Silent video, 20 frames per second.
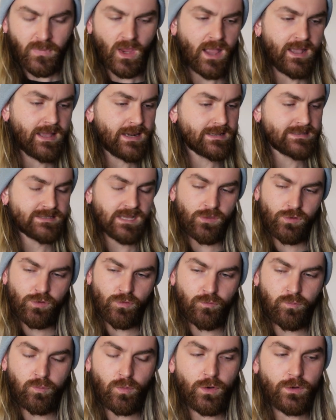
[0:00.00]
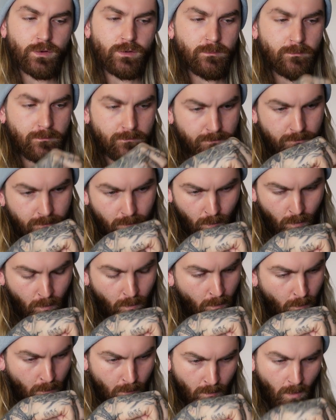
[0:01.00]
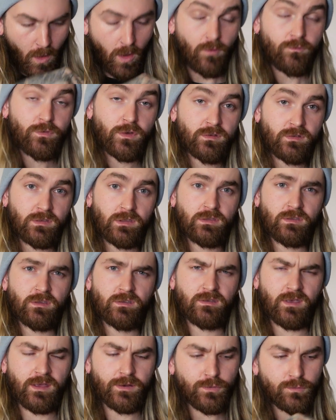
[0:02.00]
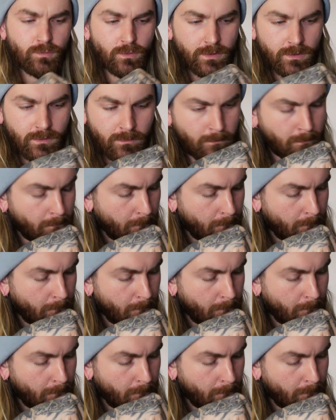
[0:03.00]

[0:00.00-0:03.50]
I get a touch of wood, obviously the sandalwood,